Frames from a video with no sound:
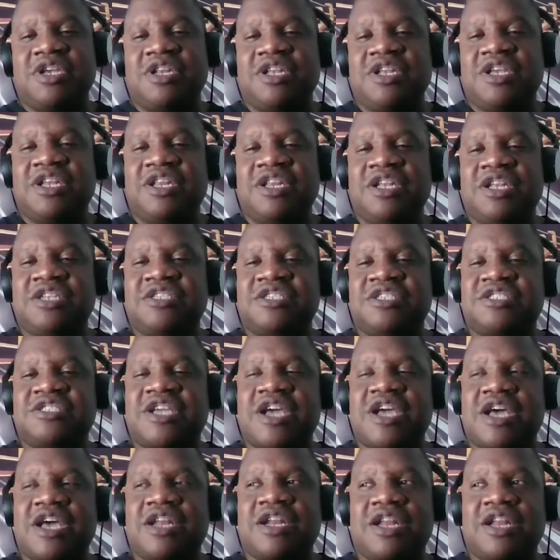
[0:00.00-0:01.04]
and it just
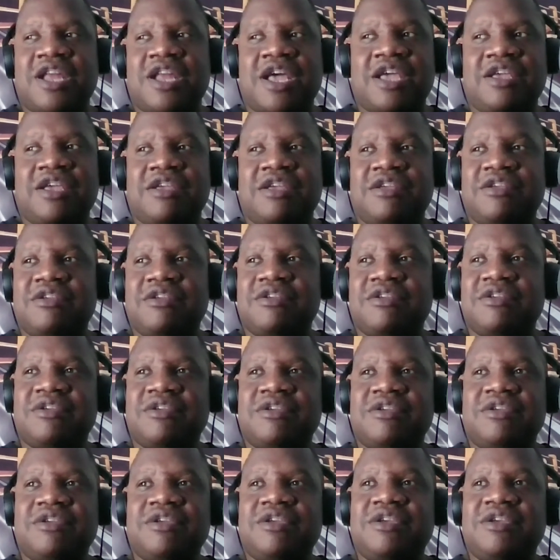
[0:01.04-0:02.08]
kind of like,
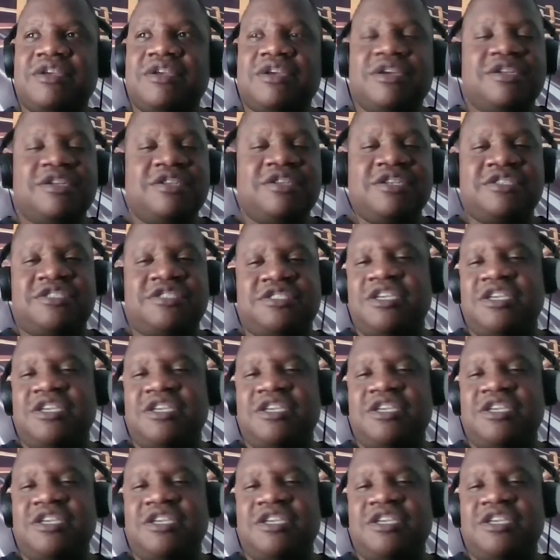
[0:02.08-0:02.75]
it just